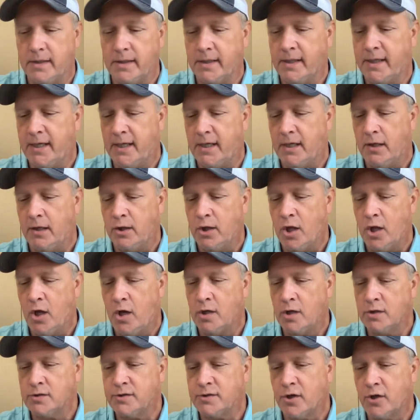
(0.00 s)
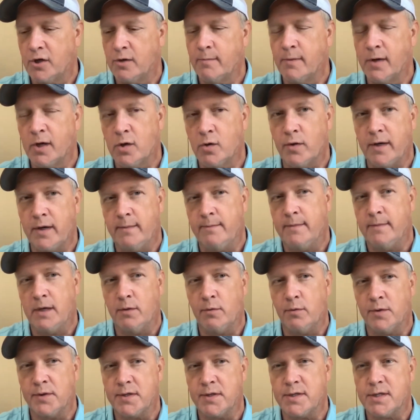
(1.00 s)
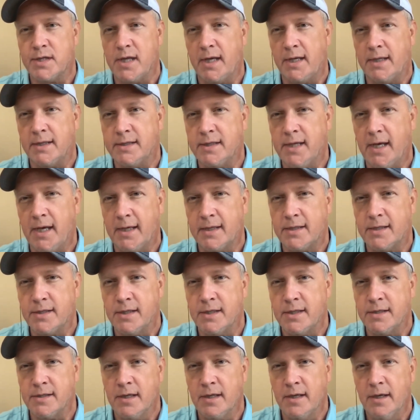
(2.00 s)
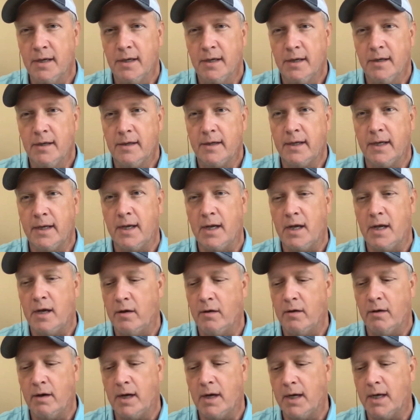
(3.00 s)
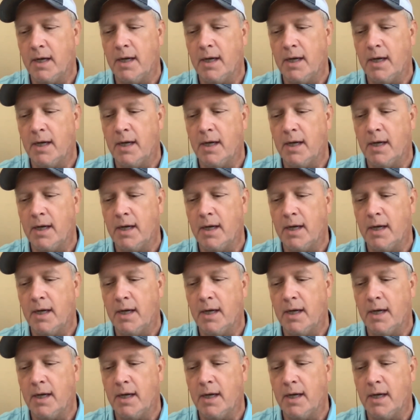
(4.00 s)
get a long term agreement with the state of Texas. You know,